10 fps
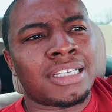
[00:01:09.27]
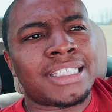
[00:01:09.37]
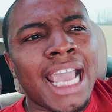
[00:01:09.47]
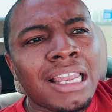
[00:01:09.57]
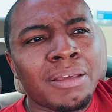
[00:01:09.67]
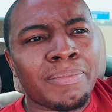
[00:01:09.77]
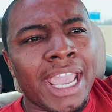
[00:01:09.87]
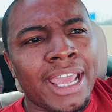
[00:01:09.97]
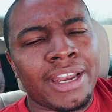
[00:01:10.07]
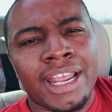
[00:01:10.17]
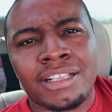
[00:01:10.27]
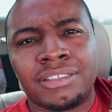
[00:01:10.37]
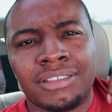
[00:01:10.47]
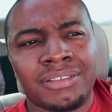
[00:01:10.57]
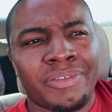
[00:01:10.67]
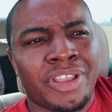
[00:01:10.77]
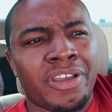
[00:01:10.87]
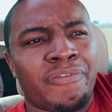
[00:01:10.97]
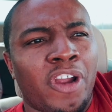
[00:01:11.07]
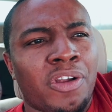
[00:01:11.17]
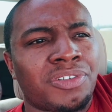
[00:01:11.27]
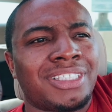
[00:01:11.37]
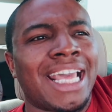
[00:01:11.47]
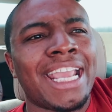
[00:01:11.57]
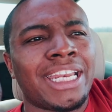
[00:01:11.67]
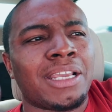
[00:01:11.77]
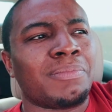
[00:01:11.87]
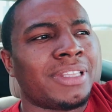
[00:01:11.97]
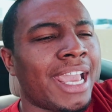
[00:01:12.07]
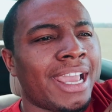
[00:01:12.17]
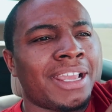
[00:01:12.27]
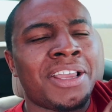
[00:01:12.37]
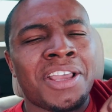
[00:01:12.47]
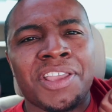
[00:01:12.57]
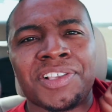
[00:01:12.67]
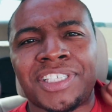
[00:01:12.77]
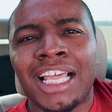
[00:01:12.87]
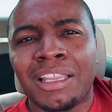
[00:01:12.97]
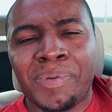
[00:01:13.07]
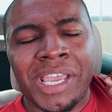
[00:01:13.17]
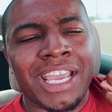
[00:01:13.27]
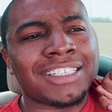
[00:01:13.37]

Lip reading: To tell a man that when you're first dating him that you're celibate,